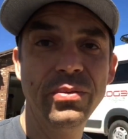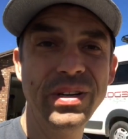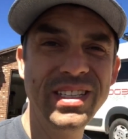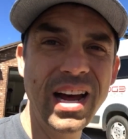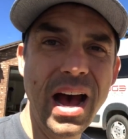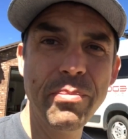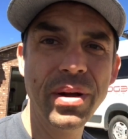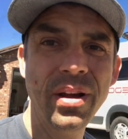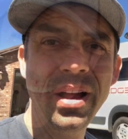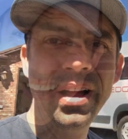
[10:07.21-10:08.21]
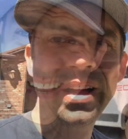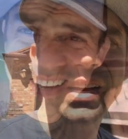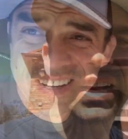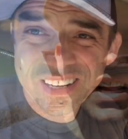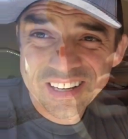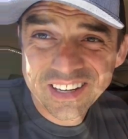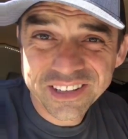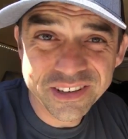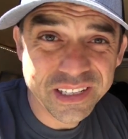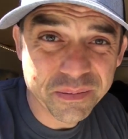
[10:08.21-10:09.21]
we stop. So
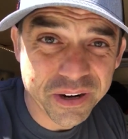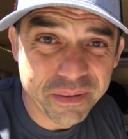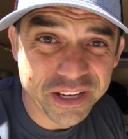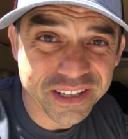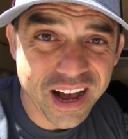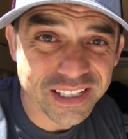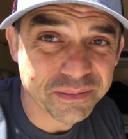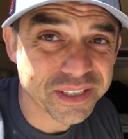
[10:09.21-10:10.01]
Teresa put up this awesome